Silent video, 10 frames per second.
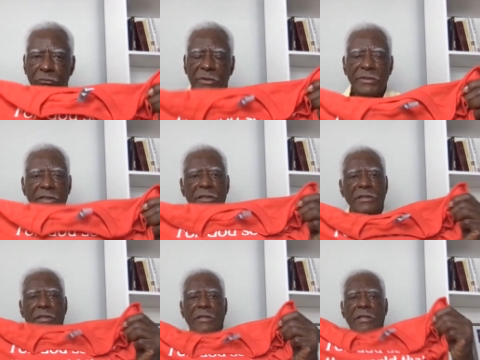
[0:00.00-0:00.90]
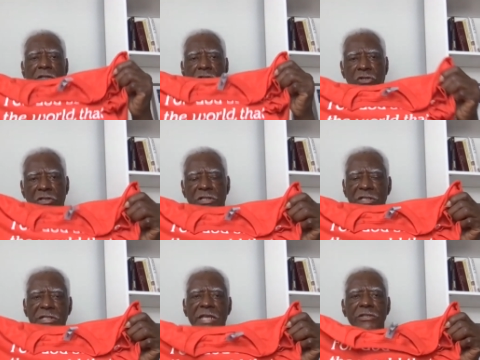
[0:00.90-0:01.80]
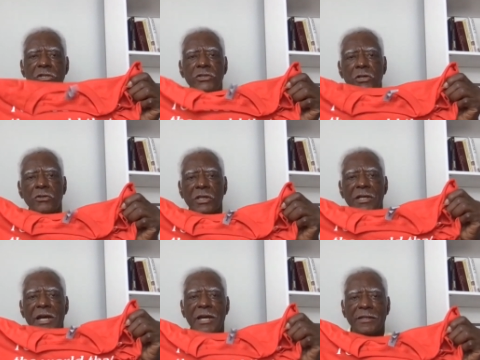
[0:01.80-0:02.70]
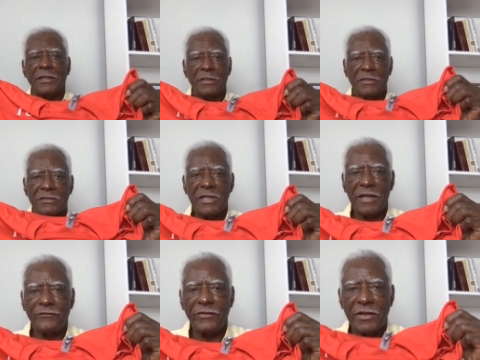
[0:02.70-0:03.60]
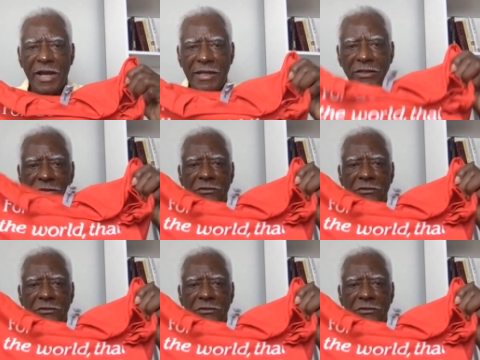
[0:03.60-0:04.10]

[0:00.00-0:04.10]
what the shirt is letting you know that God is not forgotten